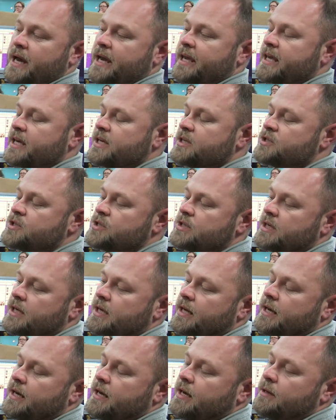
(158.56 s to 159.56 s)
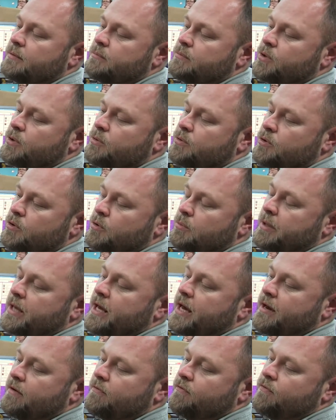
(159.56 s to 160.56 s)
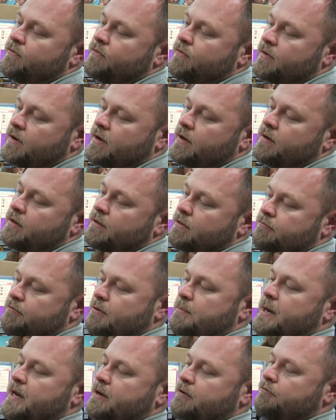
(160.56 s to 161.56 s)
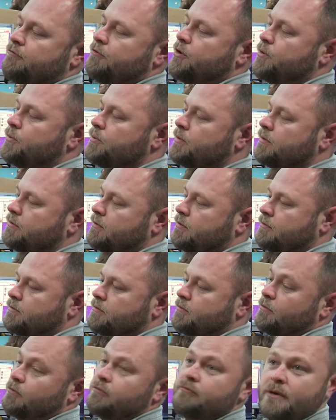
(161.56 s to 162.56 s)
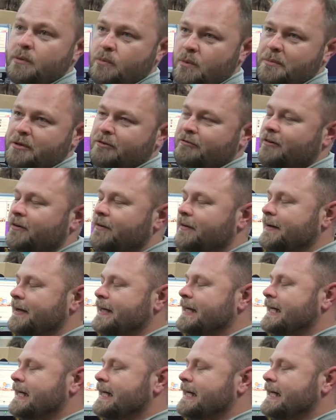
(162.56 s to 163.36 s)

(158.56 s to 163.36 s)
package, you'd normally have a three-man crew or three-woman crew.